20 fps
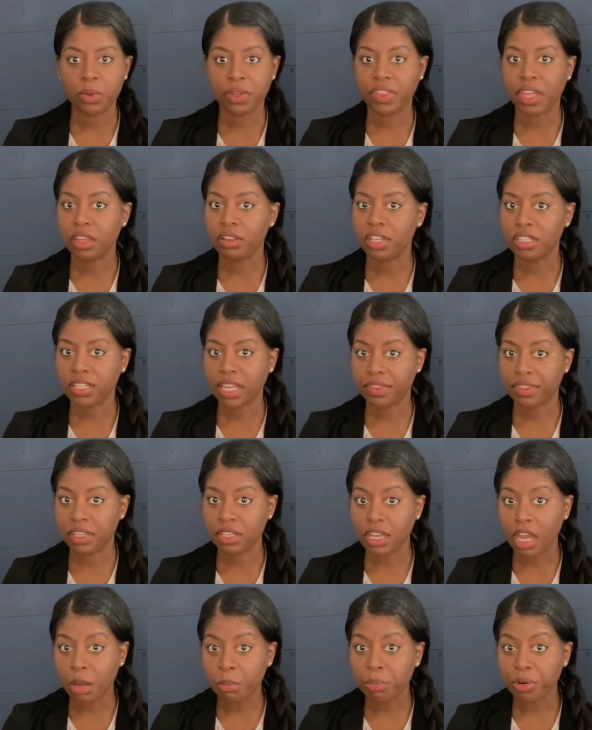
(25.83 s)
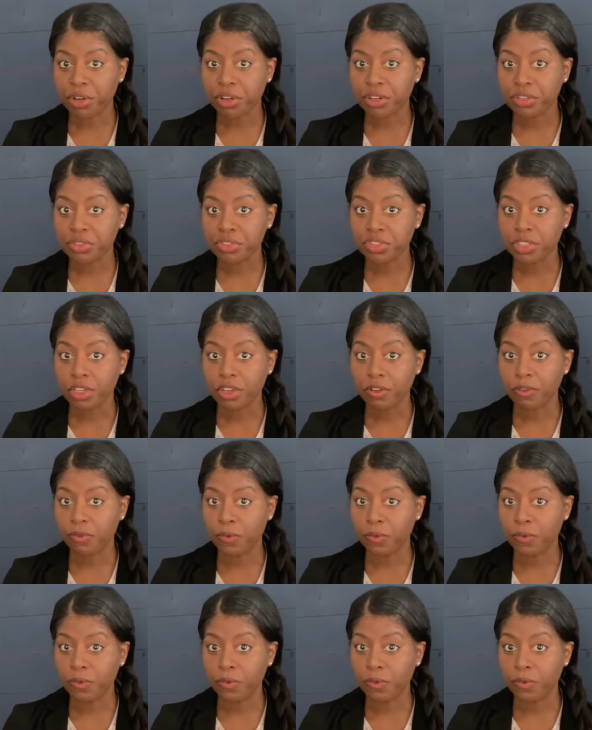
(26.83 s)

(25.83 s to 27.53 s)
when they looked at the numbers